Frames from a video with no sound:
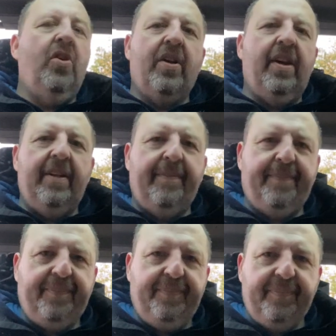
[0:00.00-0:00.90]
Not good.
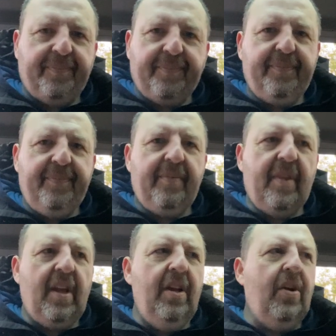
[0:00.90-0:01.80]

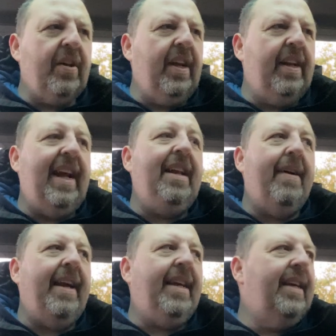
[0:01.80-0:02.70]
Not good.
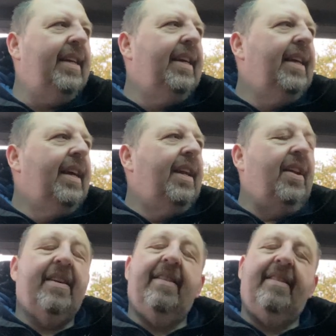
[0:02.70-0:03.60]
Anyway,
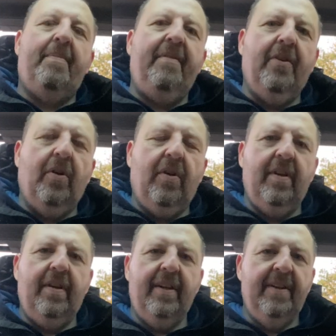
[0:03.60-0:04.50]
like I said before,
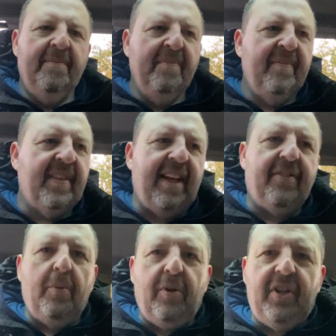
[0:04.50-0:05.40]

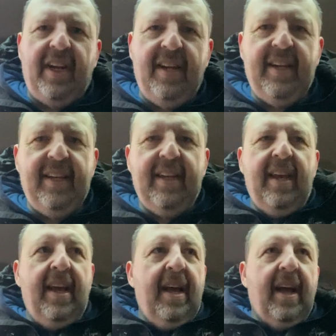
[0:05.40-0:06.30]
thanks for watching
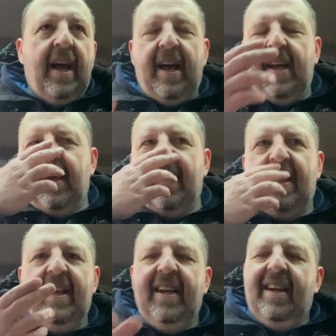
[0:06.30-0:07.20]
uh,
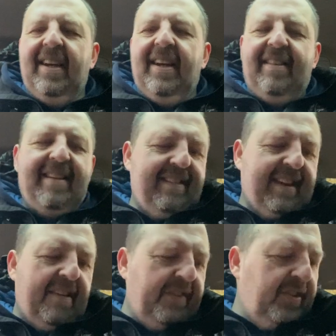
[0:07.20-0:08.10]

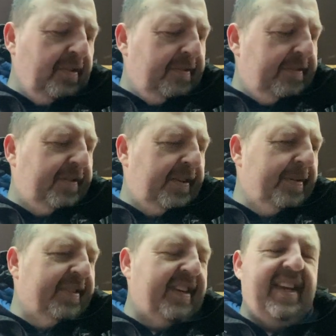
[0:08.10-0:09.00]
Sanskrit photographer for you,
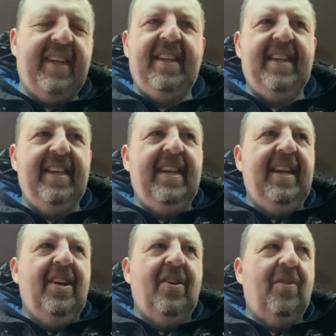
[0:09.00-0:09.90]
isn't it?
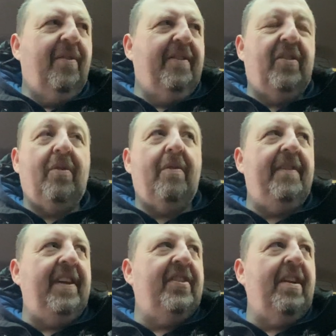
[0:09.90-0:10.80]
Or
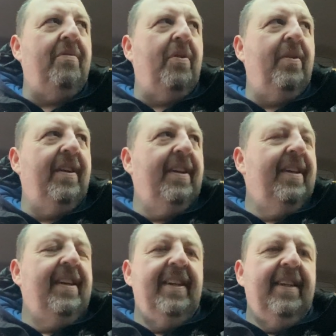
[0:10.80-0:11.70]
photography in general.
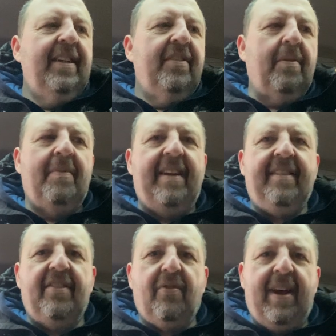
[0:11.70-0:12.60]
Some
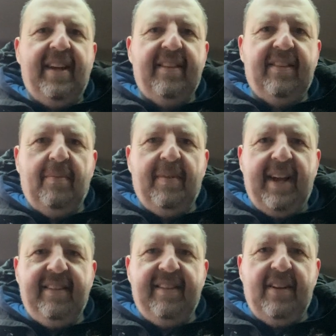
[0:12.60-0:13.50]
days it's great and some
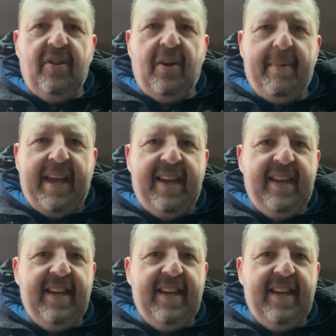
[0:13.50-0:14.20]
days it's a nightmare.